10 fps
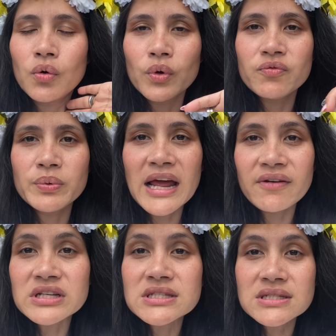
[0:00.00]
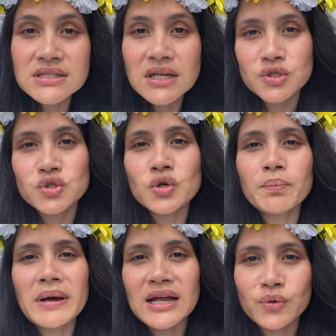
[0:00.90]
we've been having such
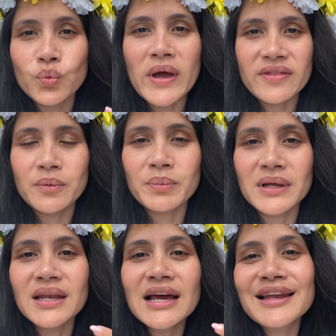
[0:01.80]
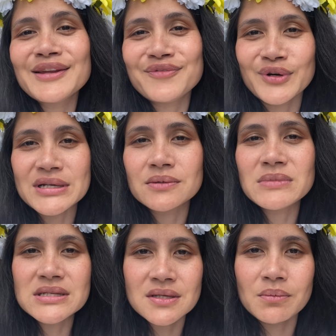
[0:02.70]
bad weather, but luckily for us,
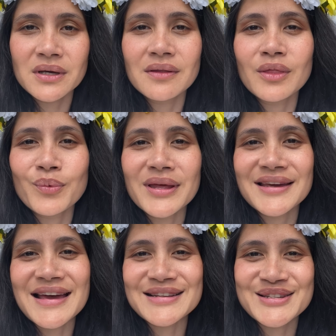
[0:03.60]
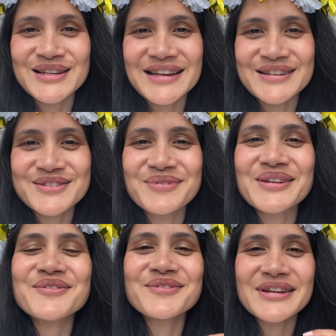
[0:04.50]
Midsummer, the weather has turned out to be
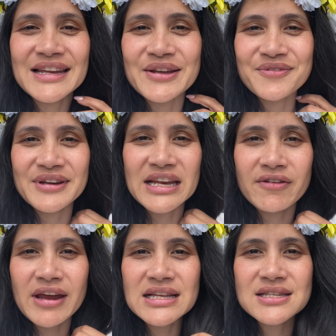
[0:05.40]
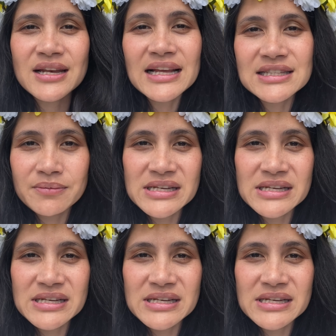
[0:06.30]
really, really great. So next time I